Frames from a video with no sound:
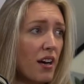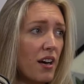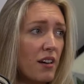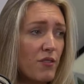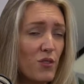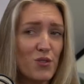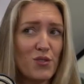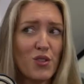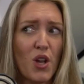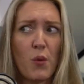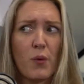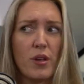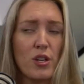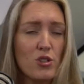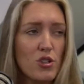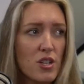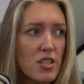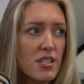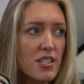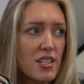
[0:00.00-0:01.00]
I've got no
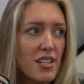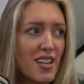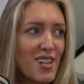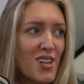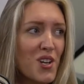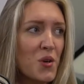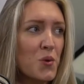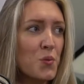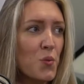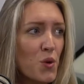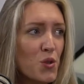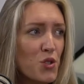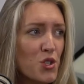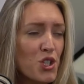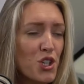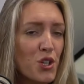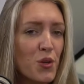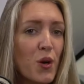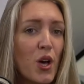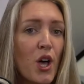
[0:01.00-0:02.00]
interest in it and I don't want to.